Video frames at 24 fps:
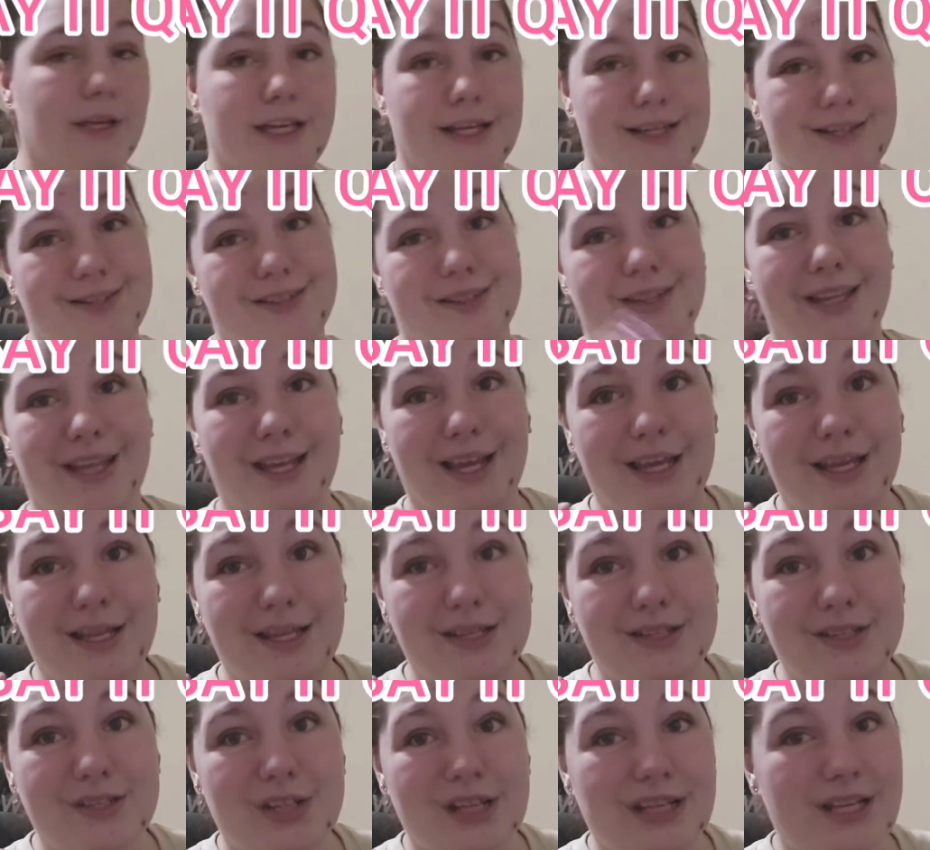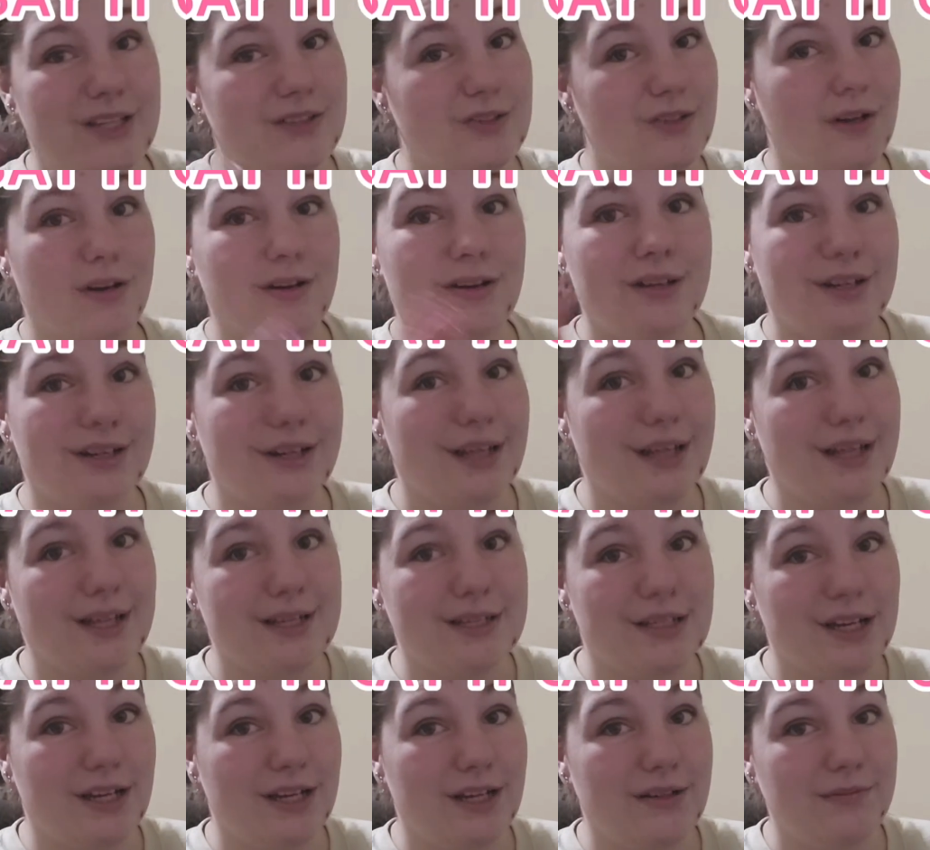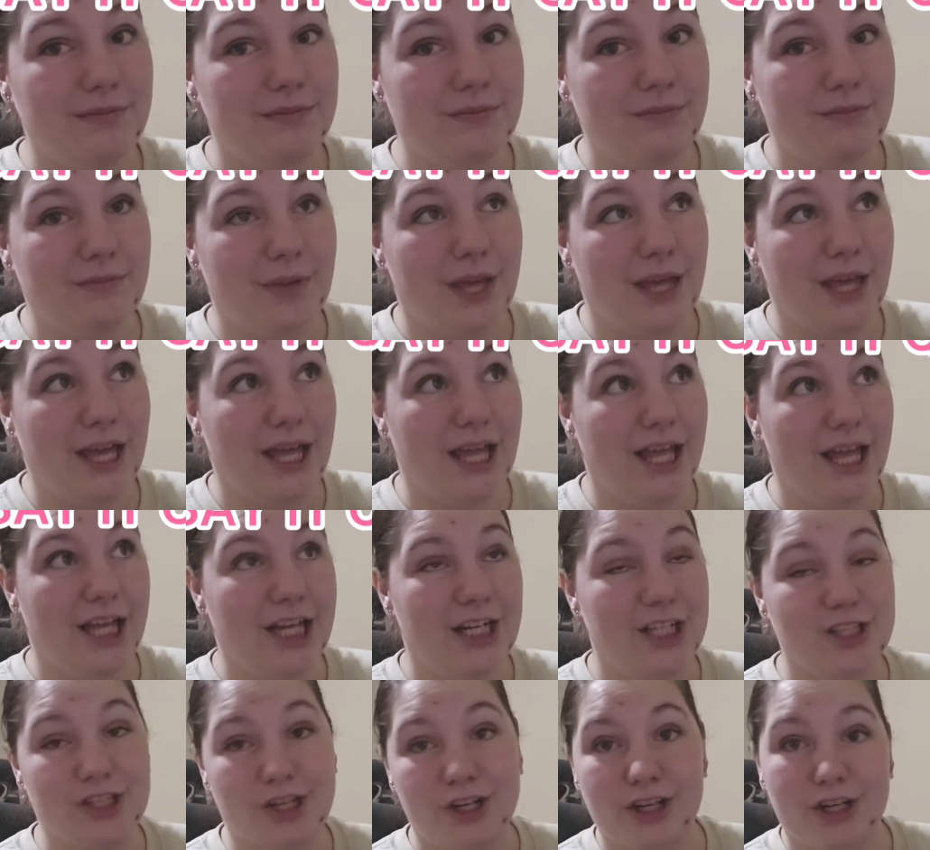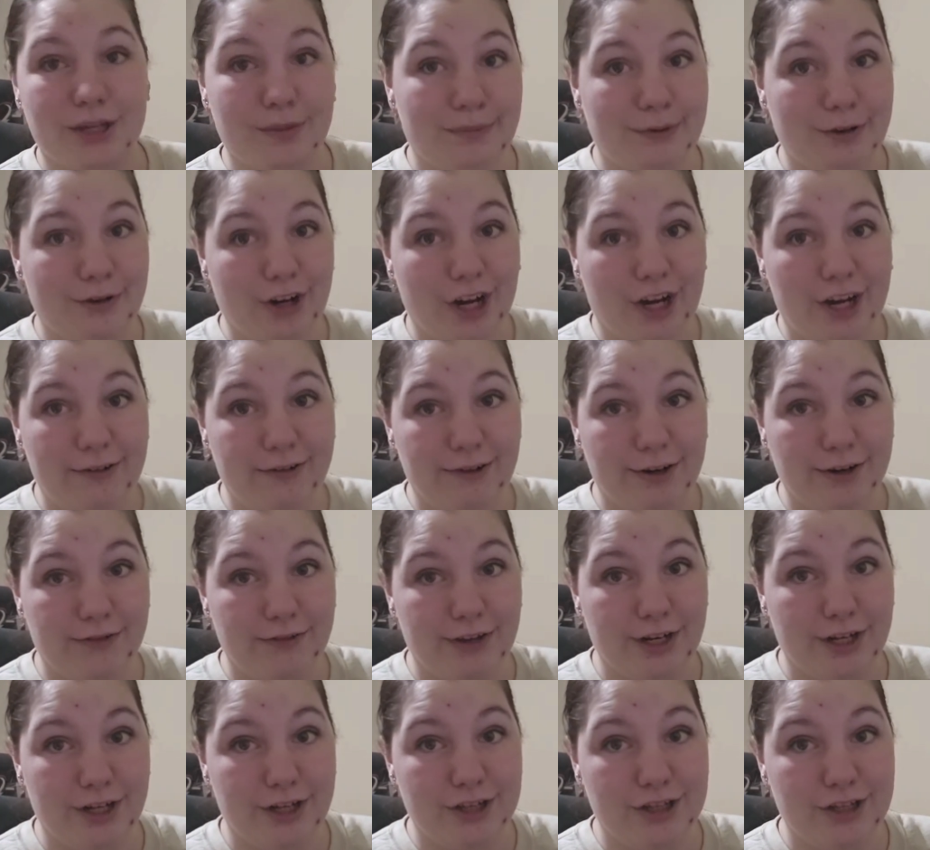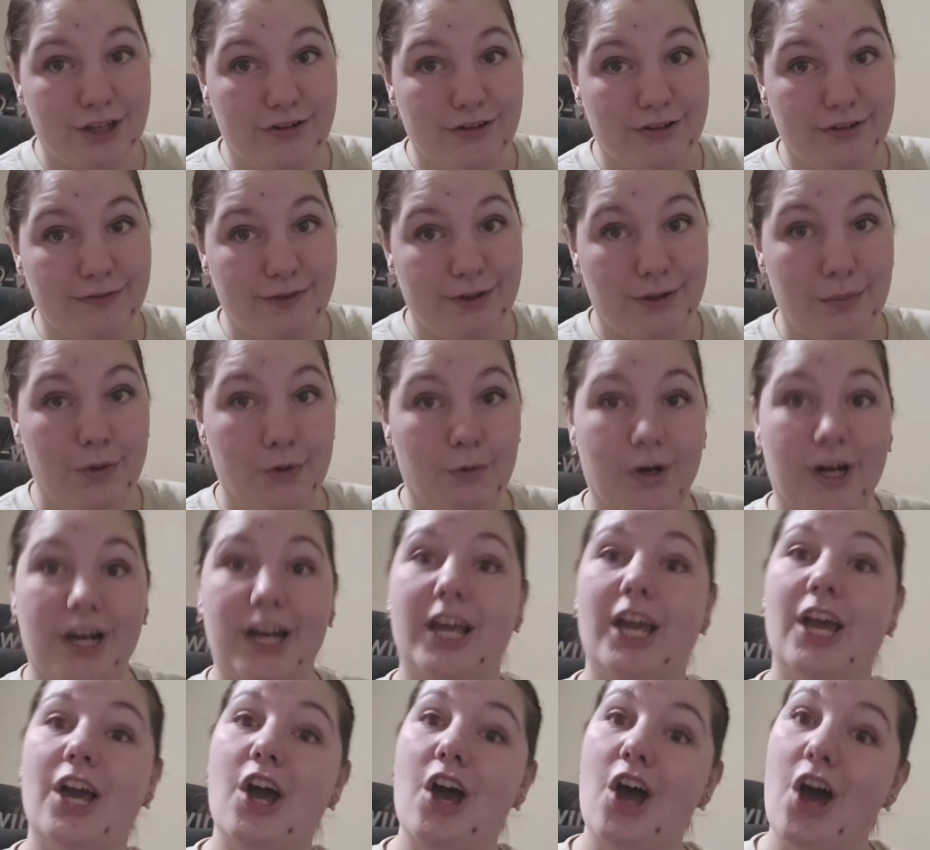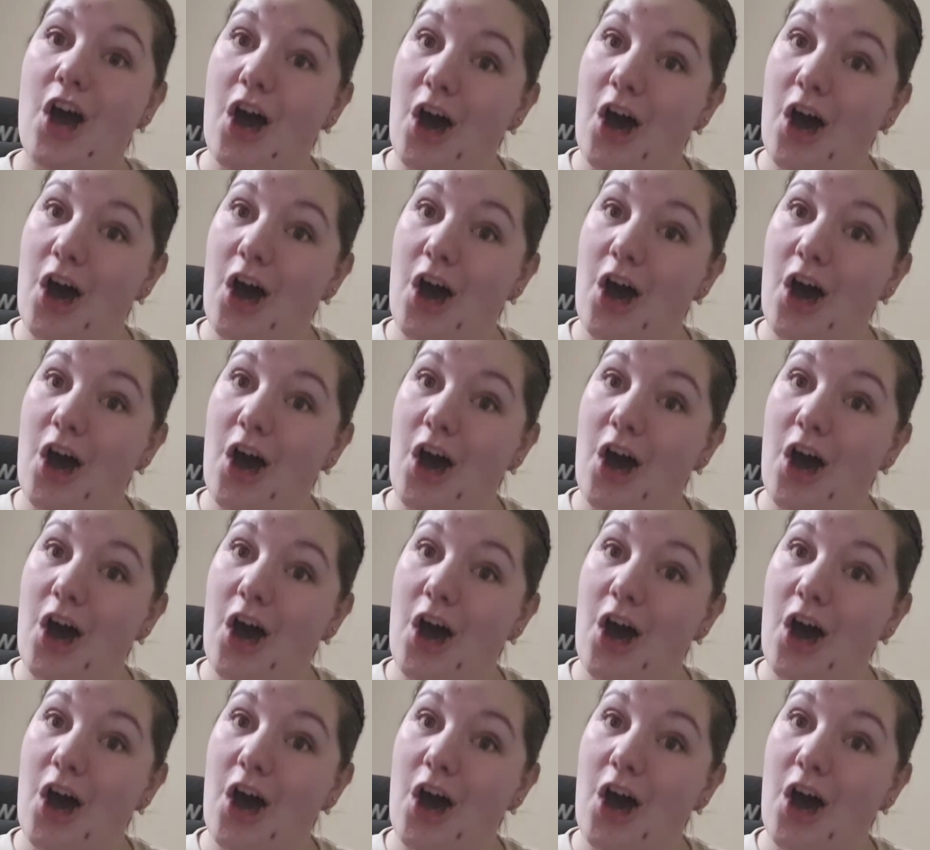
Because in the end, it's all gonna get done and it's all gonna be ready for a vendor show in February.